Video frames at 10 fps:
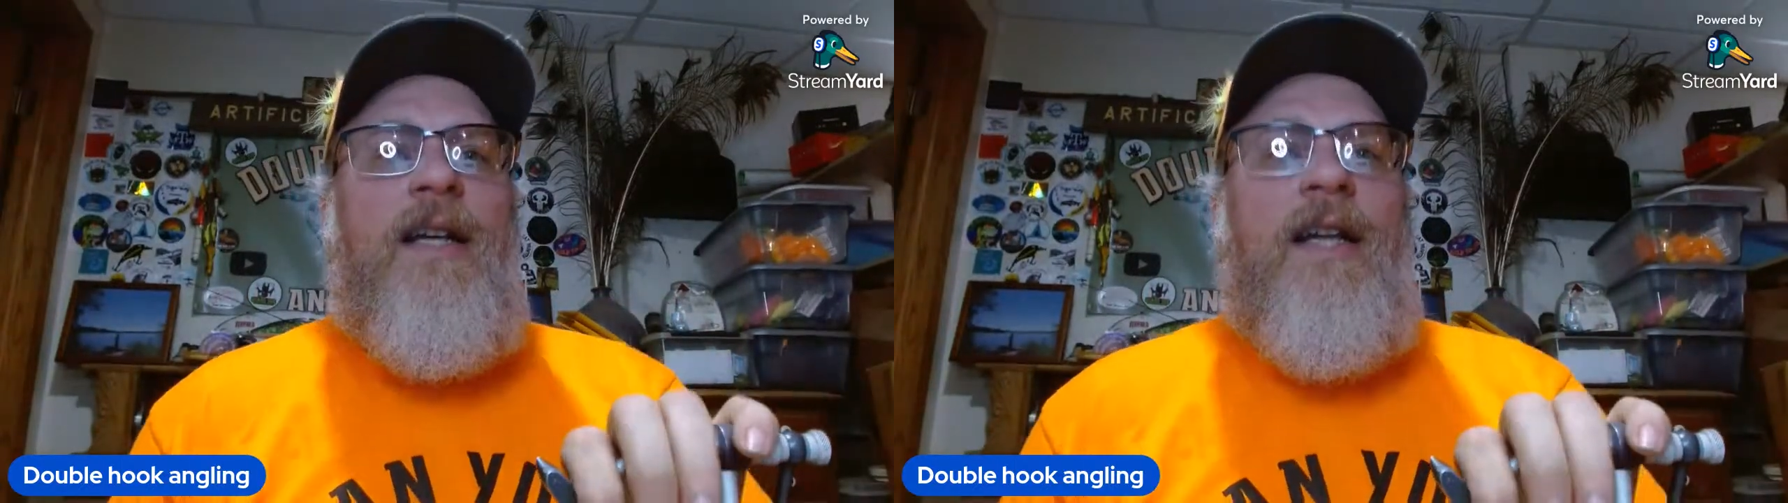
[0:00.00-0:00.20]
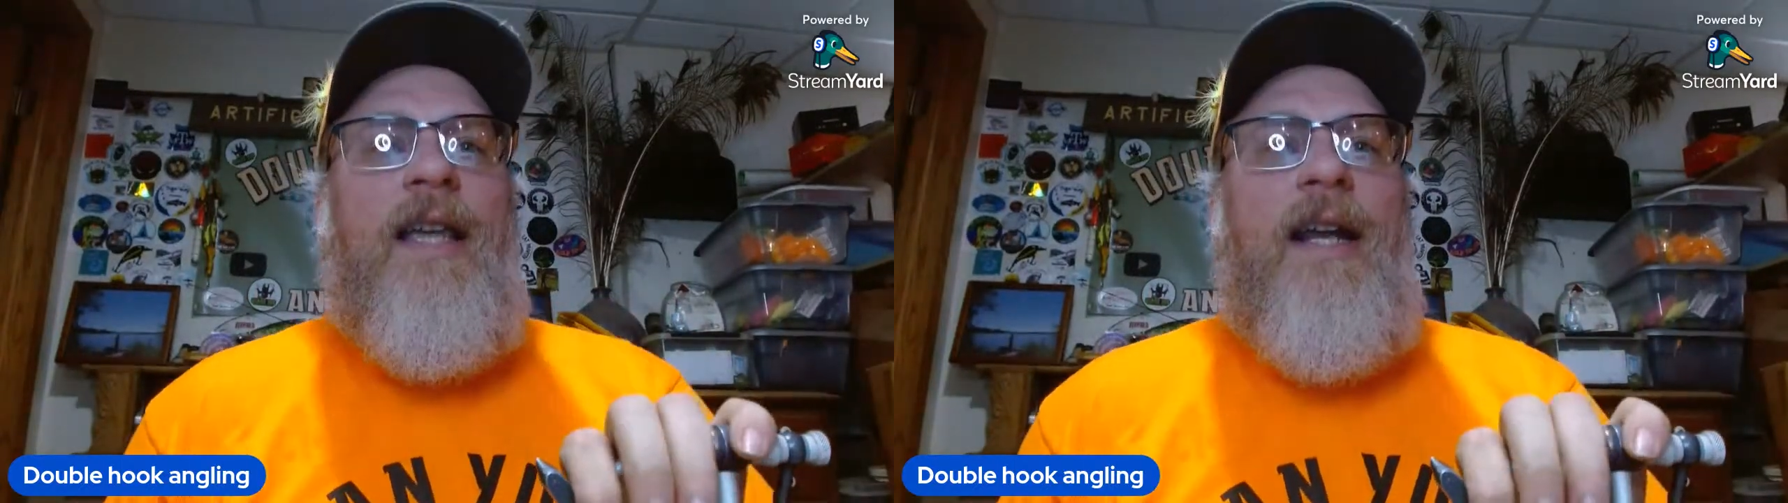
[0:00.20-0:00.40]

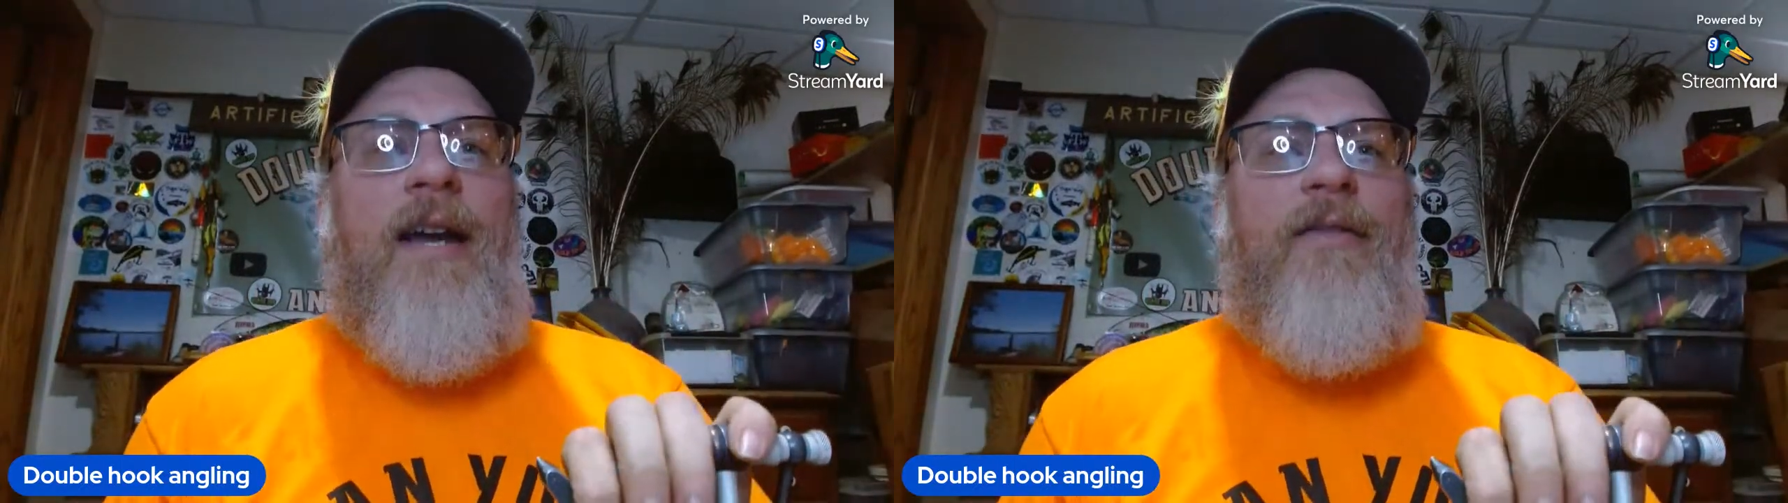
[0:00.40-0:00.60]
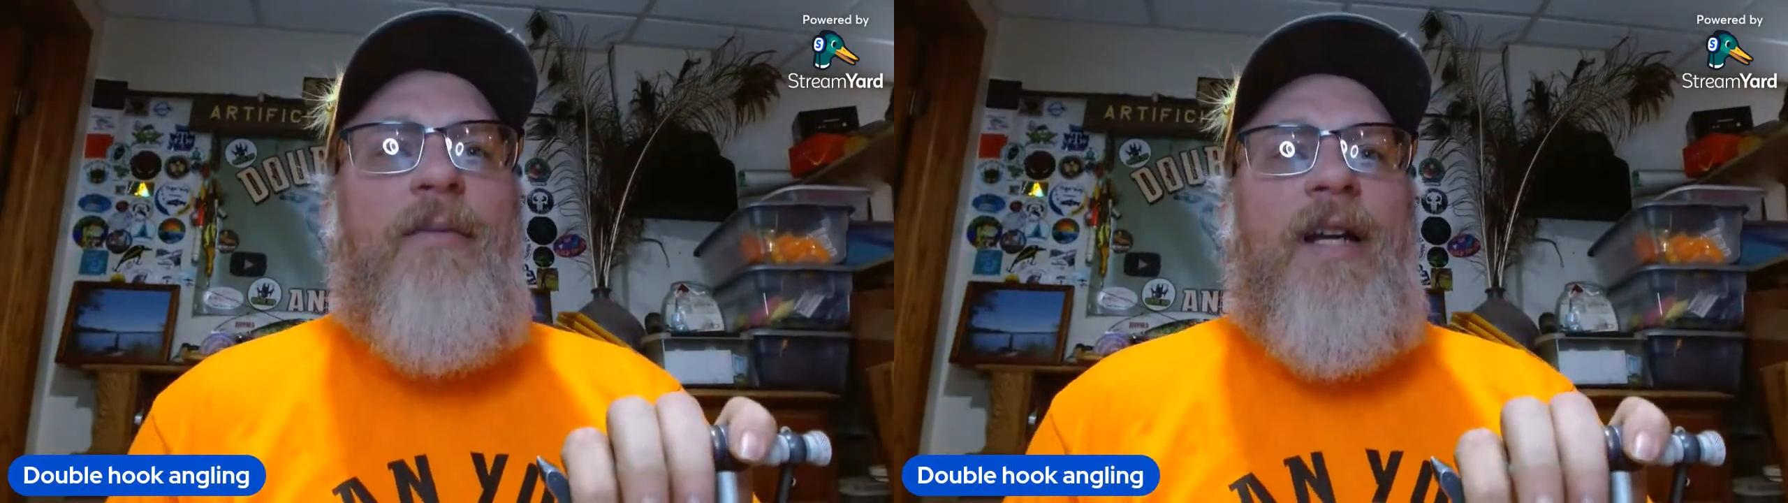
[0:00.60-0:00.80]
and get
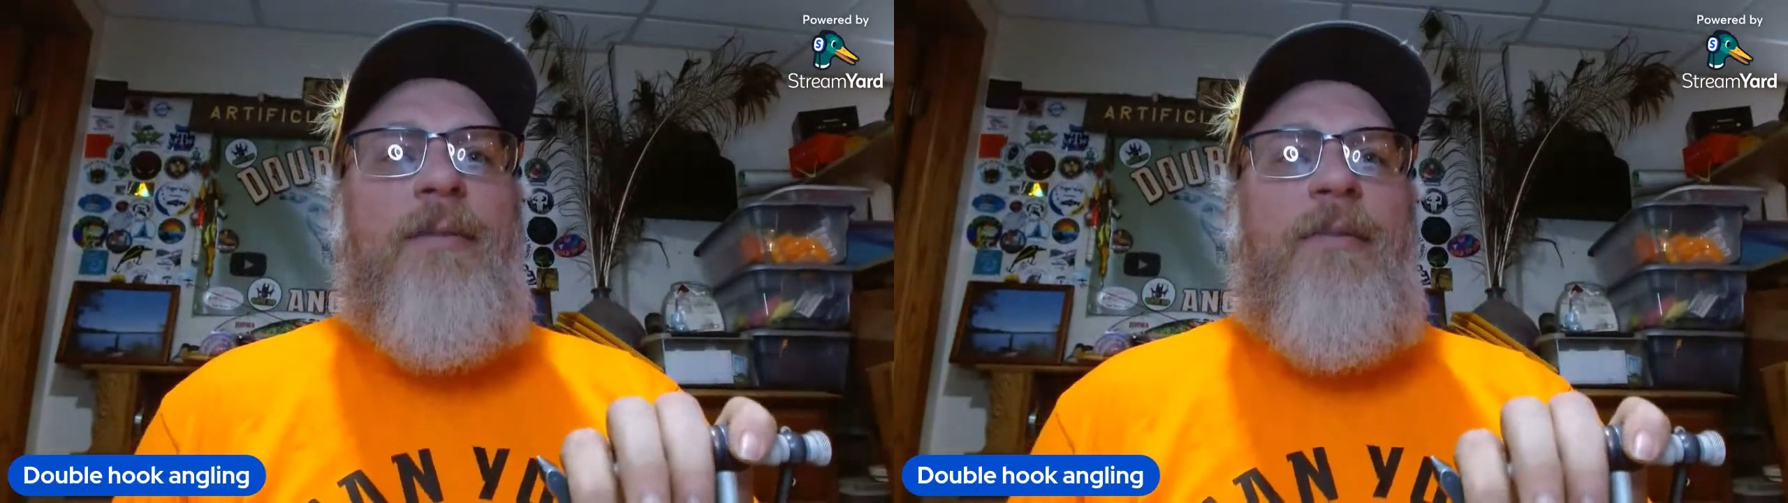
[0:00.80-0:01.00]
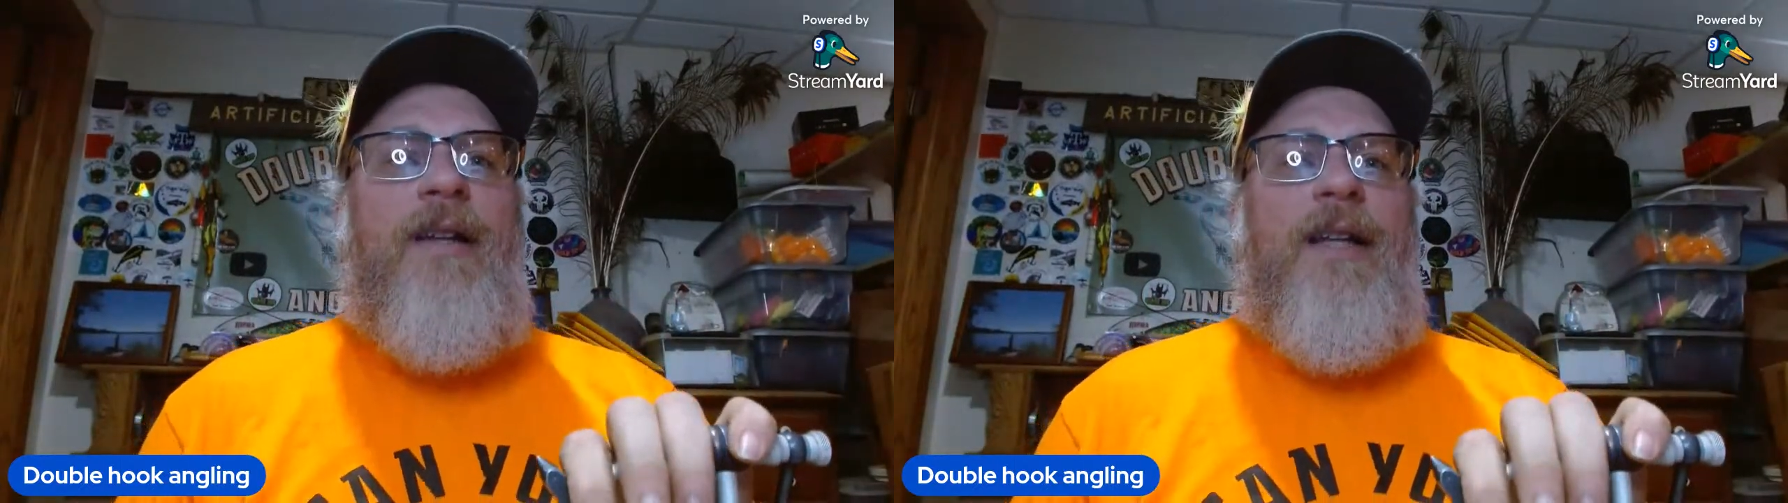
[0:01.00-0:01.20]
everybody
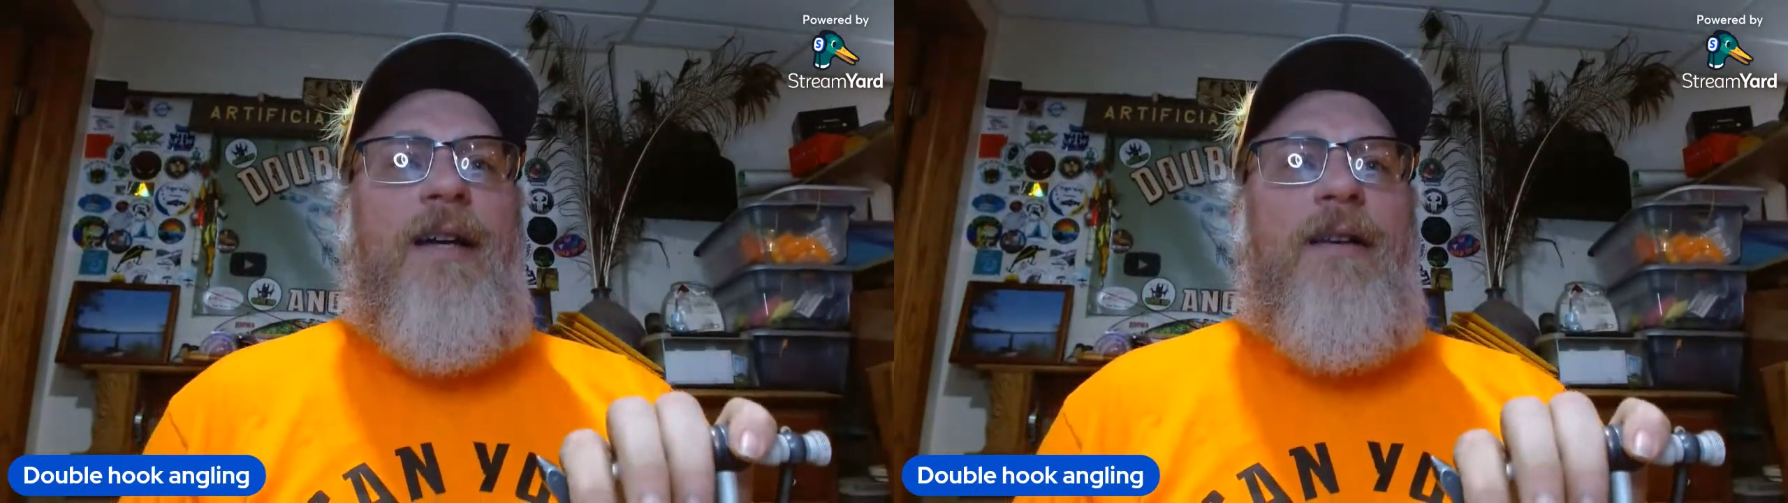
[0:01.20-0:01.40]
mailed out